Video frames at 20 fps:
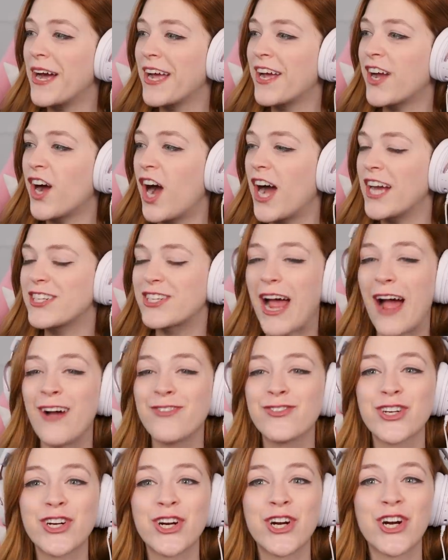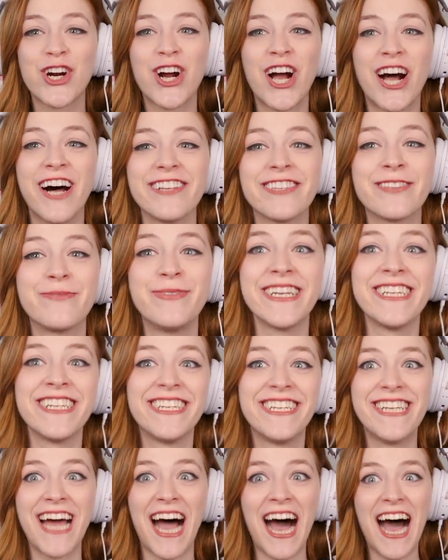my gosh, after her
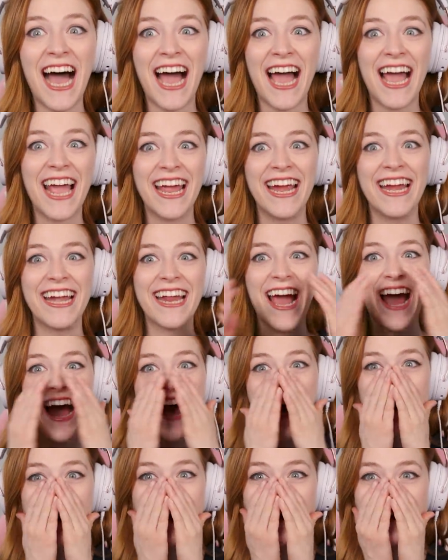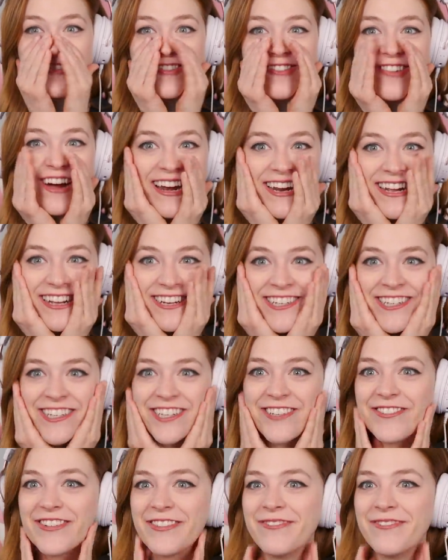husband died at our wedding, she